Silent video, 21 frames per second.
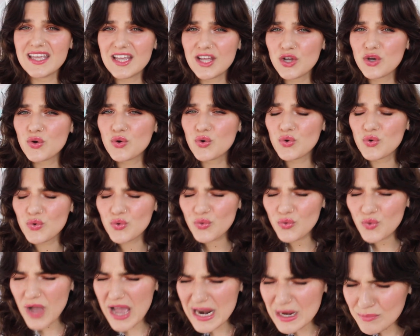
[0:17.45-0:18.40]

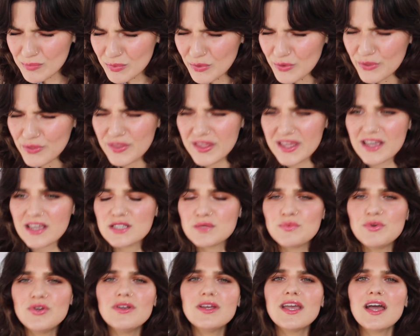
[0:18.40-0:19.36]
incredible
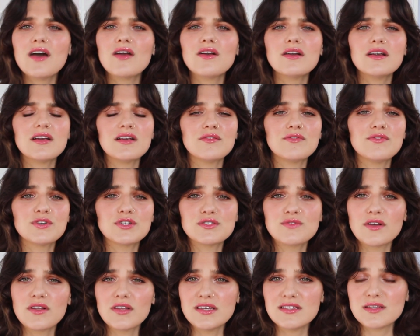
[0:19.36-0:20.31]
things. Beautycounter, first
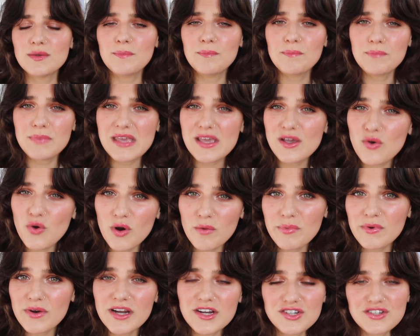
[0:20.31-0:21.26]
of all, is a B
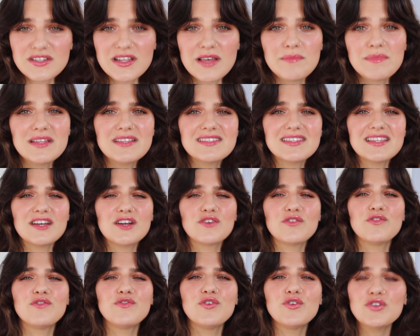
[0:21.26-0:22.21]
Corporation. That means they
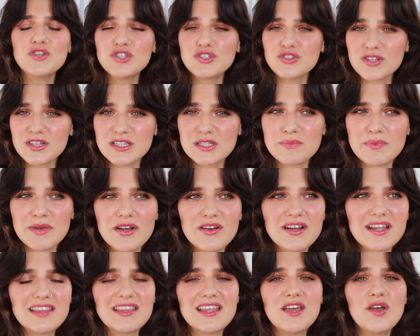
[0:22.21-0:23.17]
are fully
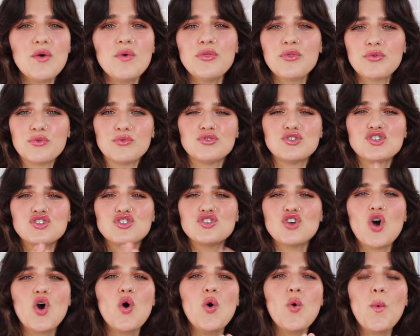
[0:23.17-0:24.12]
transparent and they go through
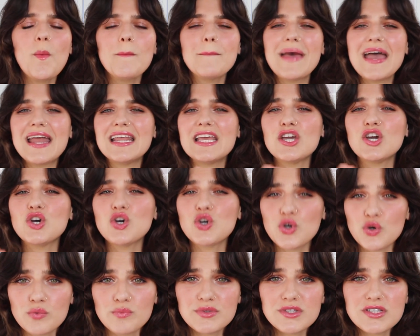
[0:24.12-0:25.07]
so many
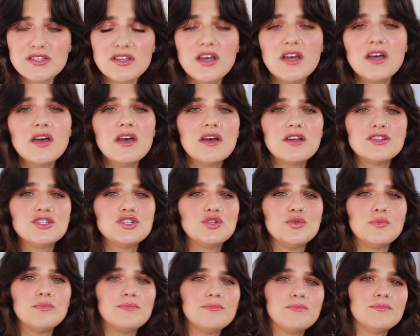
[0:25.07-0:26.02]
hoops
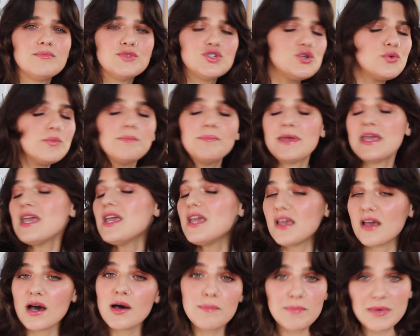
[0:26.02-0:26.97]
to
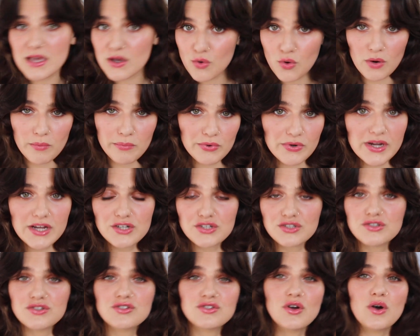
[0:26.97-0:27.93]
be a B
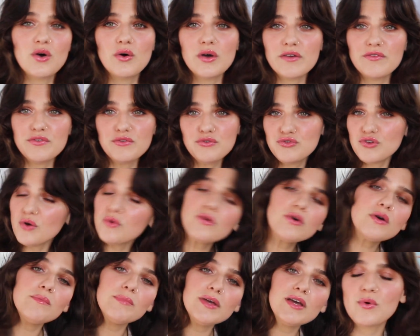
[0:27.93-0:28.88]
Corporation. So if you don't
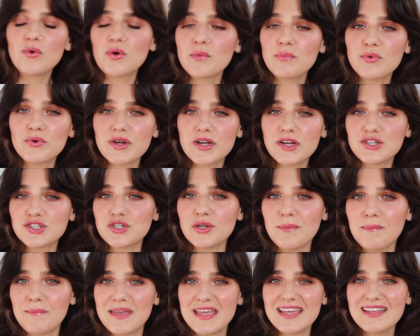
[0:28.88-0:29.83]
know what B
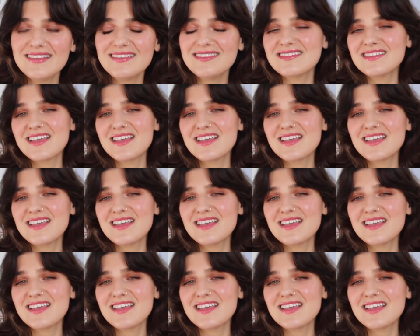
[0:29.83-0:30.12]
Corporation means,